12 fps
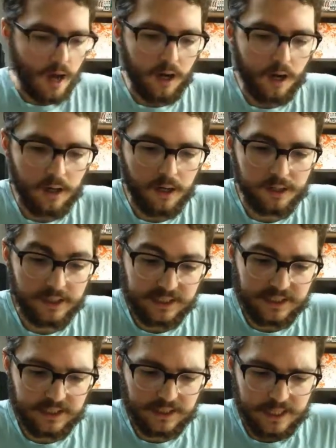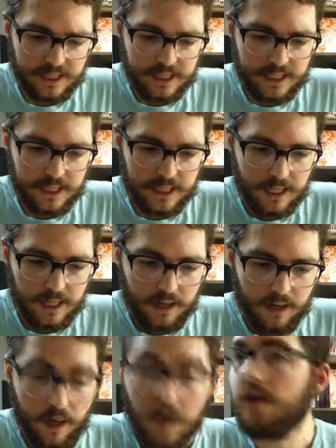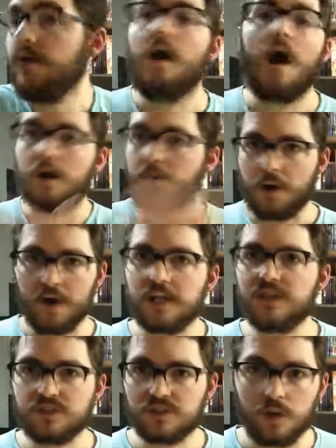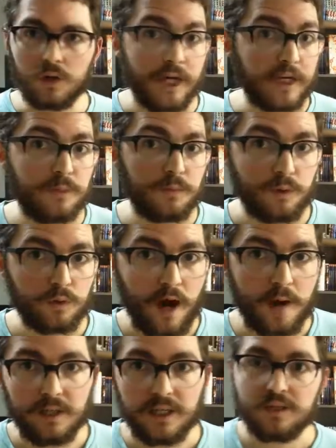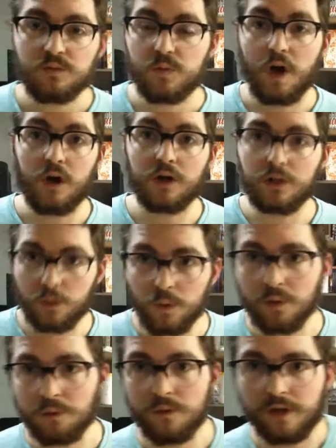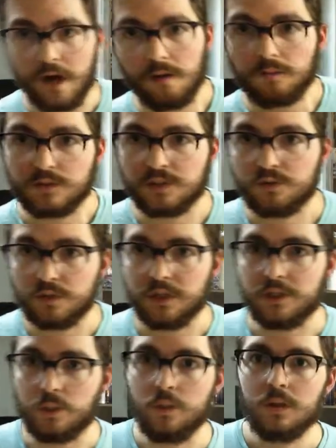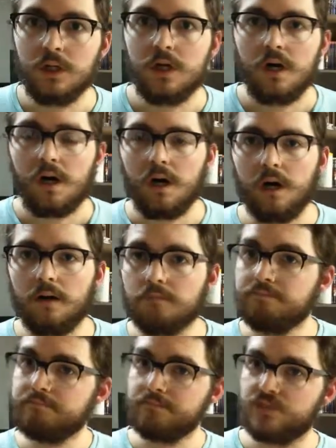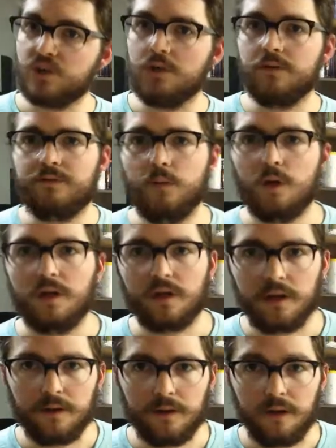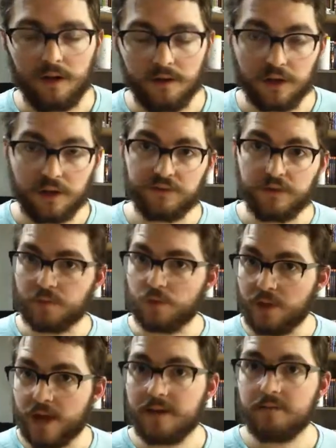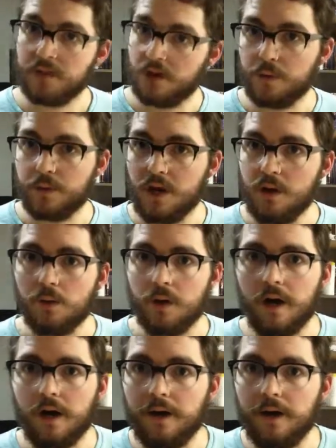Let's see. Our podcast is called Catch Up with Crab Legs. We are Googleable now, which is really cool. So if you want to look us up through that, there we go.